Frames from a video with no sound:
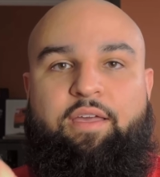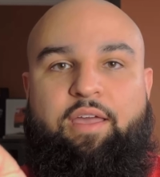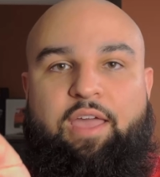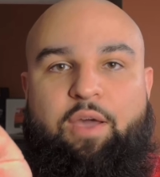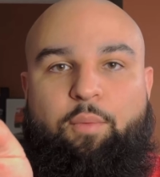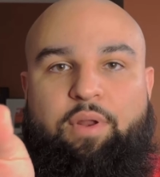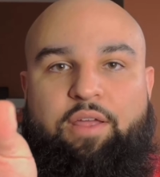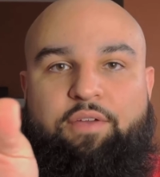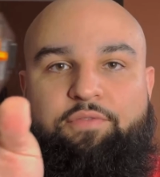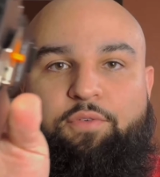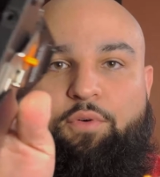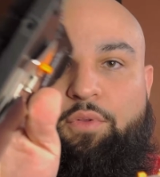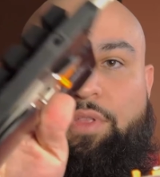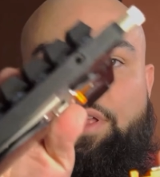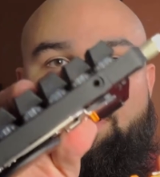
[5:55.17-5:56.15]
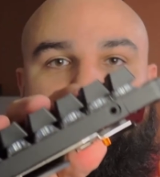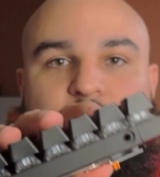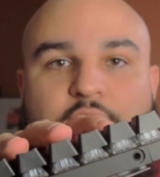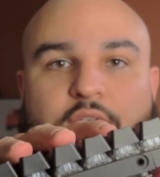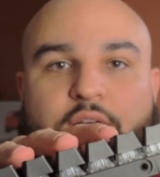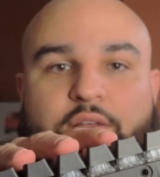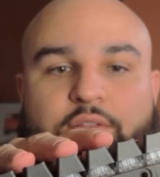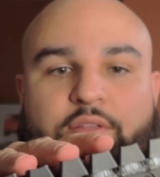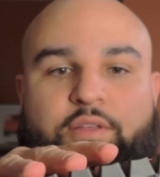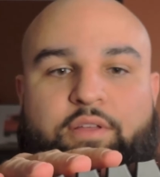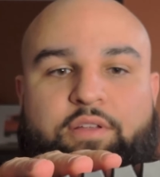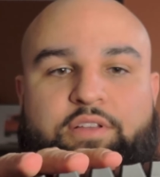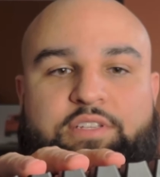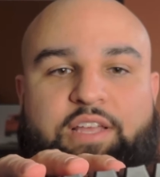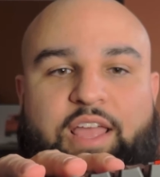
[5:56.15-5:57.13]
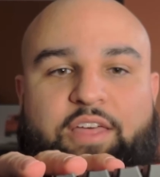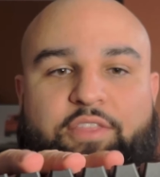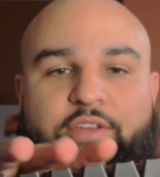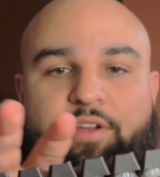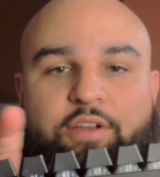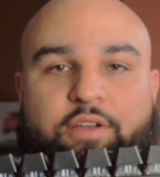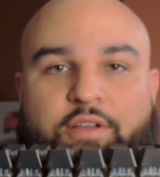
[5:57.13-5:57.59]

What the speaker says: And when I fold it together,